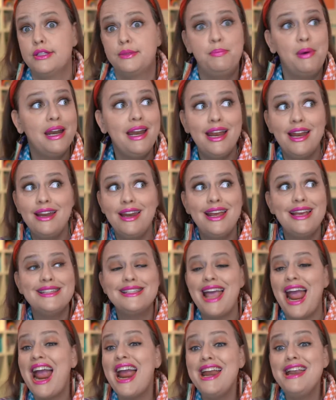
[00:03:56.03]
but it is
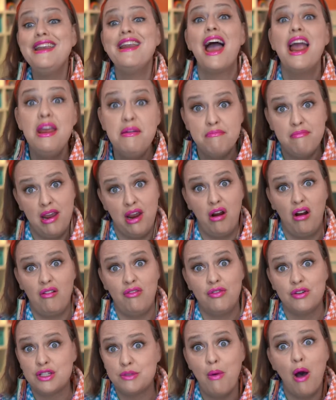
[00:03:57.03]
a nightmare
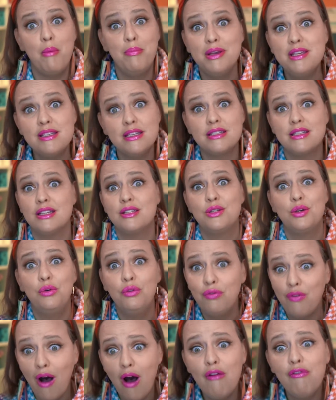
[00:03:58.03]
for small businesses who
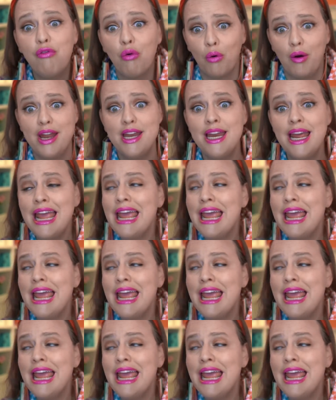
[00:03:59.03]
fall for it.